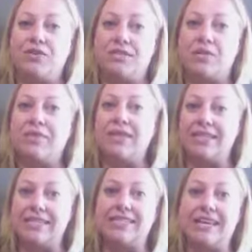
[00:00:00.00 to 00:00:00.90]
something
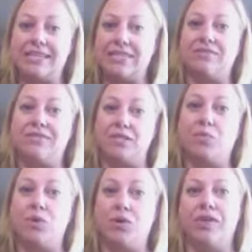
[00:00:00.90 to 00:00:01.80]
this size of this
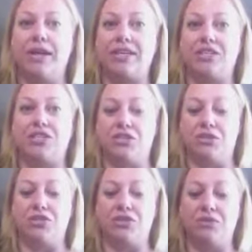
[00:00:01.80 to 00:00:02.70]
bowl that I just
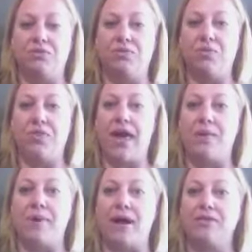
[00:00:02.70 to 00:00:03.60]
showed you with that
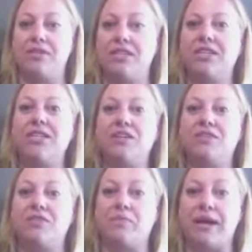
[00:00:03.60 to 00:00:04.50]
amount
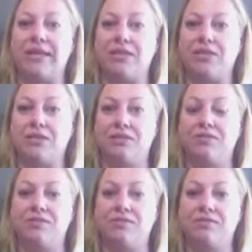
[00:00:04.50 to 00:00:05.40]
for my little
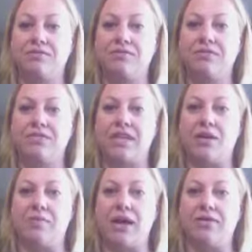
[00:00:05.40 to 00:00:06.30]

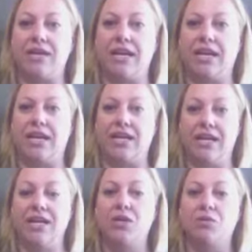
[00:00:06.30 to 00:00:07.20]
10-pound kitty
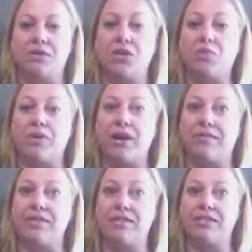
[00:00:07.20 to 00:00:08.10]
was her
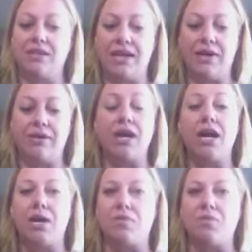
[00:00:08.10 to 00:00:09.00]
breakfast. And I would cut
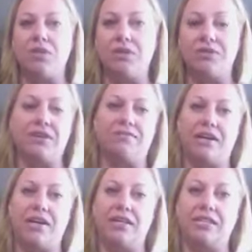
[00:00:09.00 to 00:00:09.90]
it up really
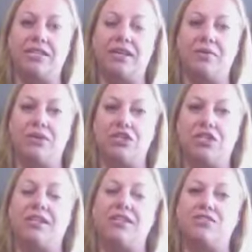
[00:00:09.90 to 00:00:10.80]
fine so that way she
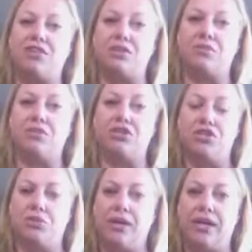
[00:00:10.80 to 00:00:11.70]
didn't struggle with
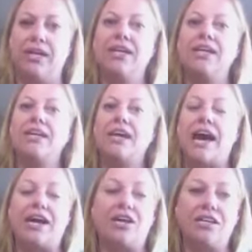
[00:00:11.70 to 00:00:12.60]
chewing.
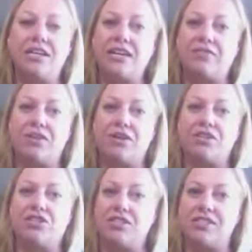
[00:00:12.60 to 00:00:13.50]
I couldn't give her
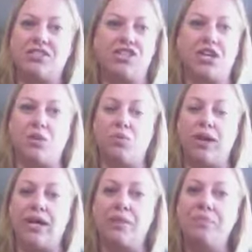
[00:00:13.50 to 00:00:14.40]
just a chicken
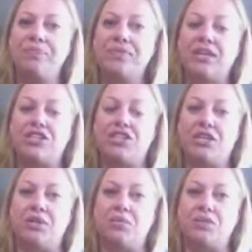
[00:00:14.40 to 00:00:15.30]
wing.
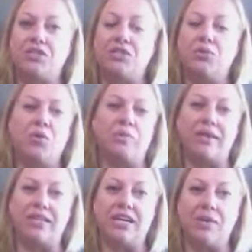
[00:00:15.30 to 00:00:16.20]
She was too old by
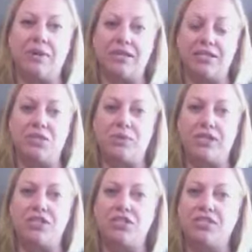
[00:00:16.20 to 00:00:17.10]
the time I'd
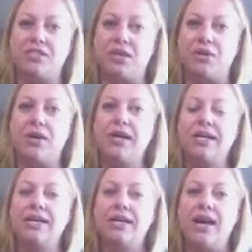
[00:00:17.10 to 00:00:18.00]
switched. So
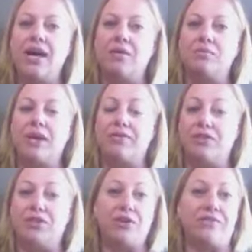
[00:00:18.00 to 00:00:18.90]
if you
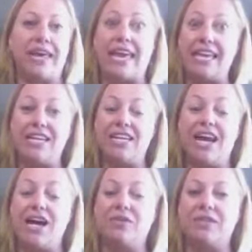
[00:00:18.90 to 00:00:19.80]
do have a kitten,
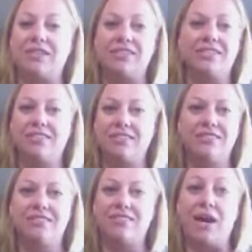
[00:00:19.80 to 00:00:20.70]
I
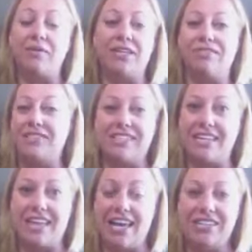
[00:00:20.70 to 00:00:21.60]
would love to
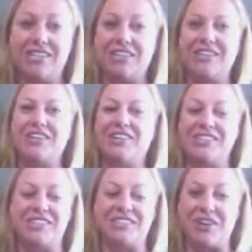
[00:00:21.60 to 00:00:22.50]
see that too.
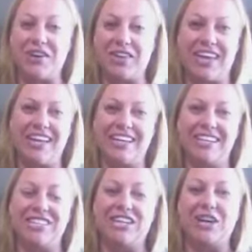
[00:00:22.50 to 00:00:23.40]
Just throw the kitten a
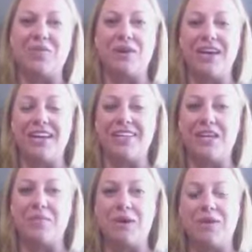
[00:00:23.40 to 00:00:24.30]
chicken wing and let
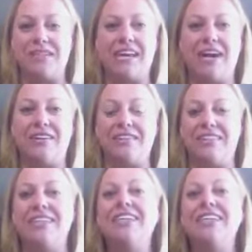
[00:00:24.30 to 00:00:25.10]
them go to town, and